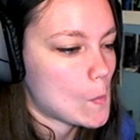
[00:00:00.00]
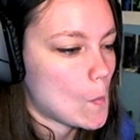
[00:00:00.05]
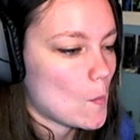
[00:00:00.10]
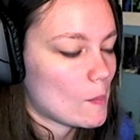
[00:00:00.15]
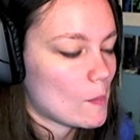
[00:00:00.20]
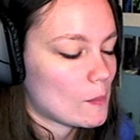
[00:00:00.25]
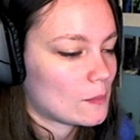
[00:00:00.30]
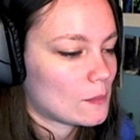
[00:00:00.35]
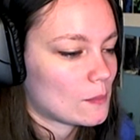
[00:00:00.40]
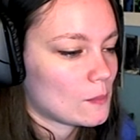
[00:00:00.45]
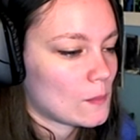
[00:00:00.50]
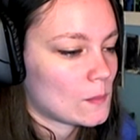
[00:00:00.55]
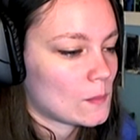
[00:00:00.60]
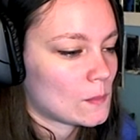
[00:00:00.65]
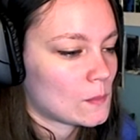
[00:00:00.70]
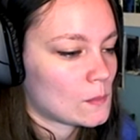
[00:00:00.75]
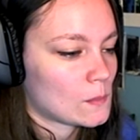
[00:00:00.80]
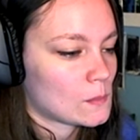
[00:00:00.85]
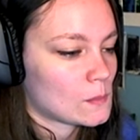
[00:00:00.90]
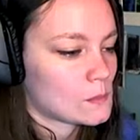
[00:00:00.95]
Was that one
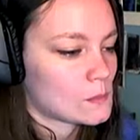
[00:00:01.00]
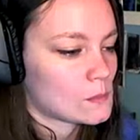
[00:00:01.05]
good?